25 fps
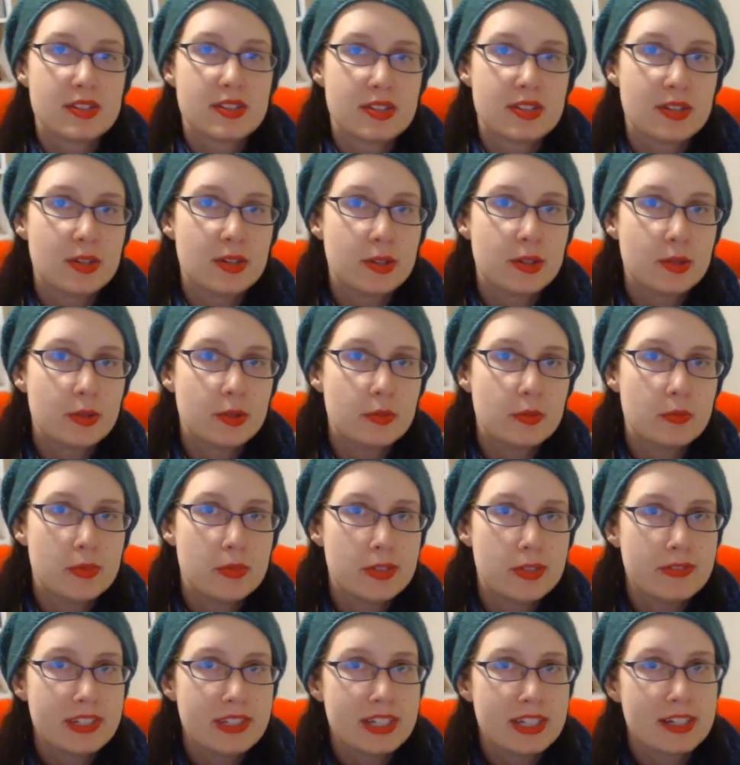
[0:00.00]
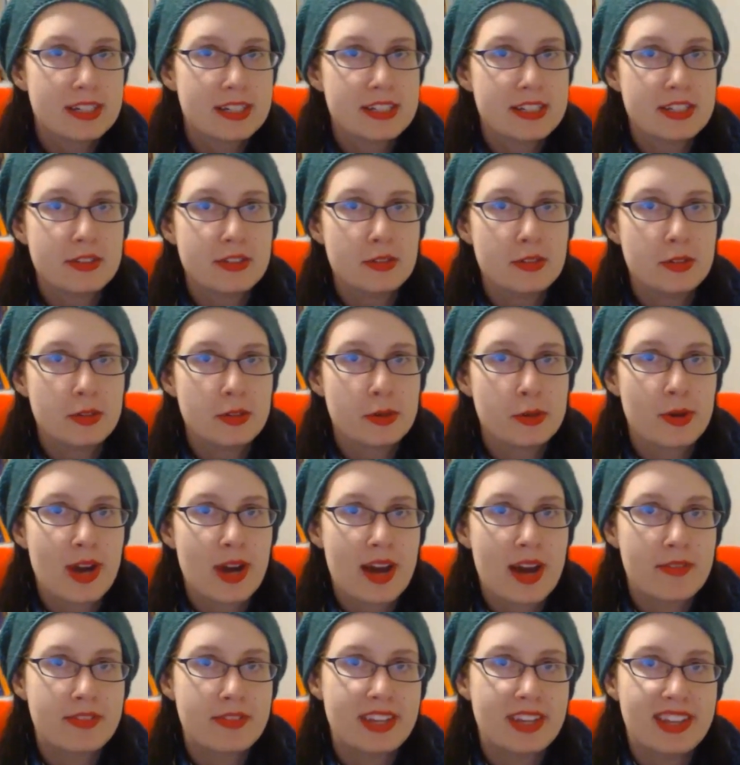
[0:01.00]
So moving on to
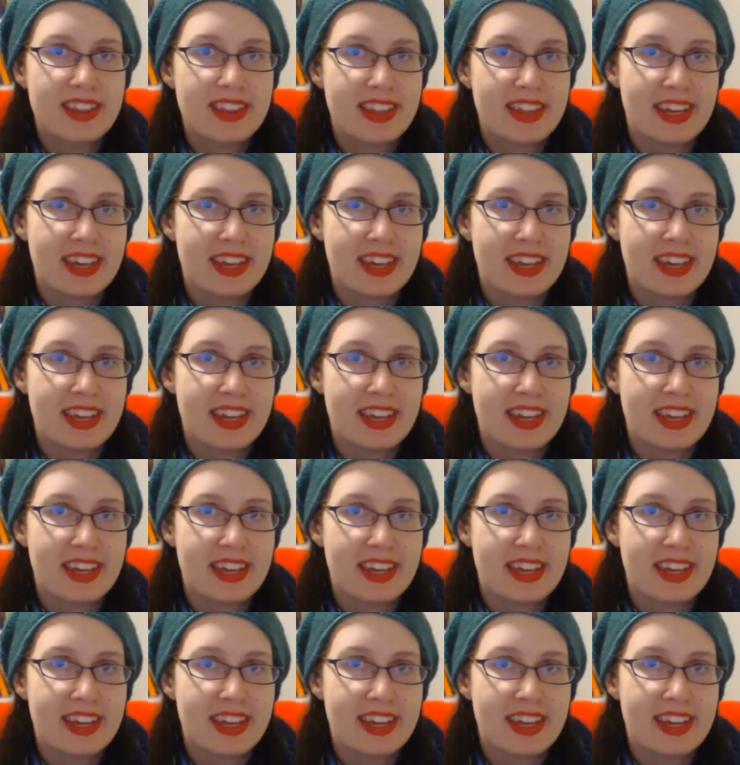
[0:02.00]
crafty